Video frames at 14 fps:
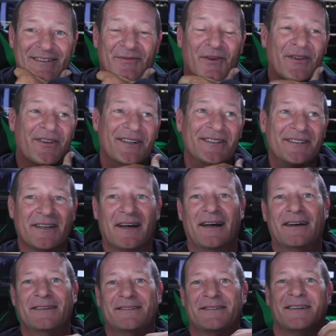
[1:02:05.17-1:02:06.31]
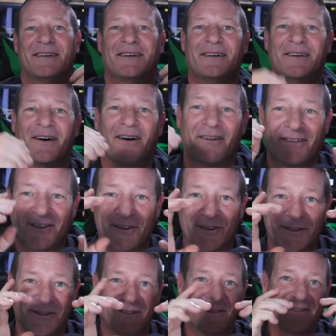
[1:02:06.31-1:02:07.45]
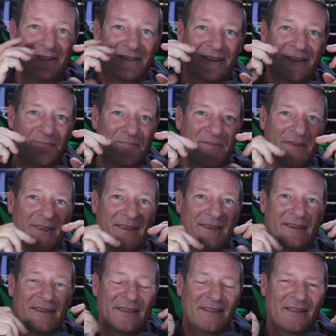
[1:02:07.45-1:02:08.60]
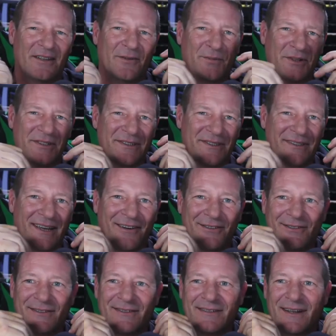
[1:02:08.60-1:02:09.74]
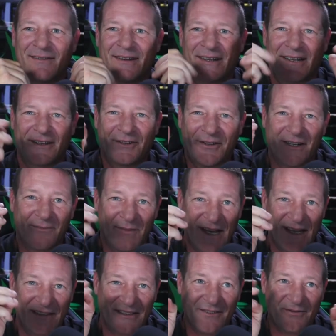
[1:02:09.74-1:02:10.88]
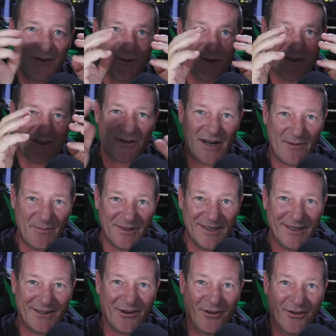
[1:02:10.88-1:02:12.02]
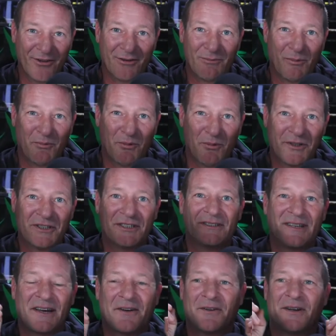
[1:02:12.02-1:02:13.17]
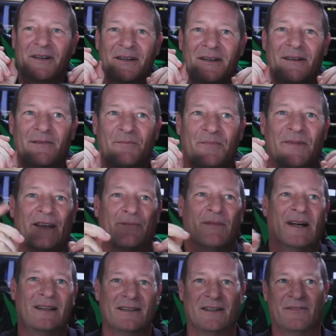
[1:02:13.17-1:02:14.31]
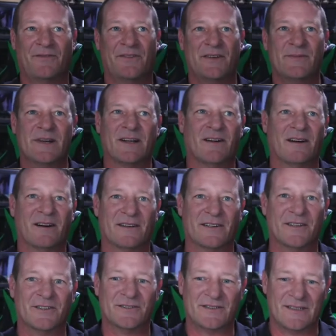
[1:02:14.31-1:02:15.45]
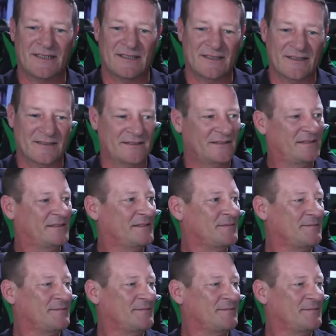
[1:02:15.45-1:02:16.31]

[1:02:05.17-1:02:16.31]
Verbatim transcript: for their size, hog nose are yeah, they're pretty stout. I mean, you can imagine if you extrapolated all their proportions out, like my little female hog nose is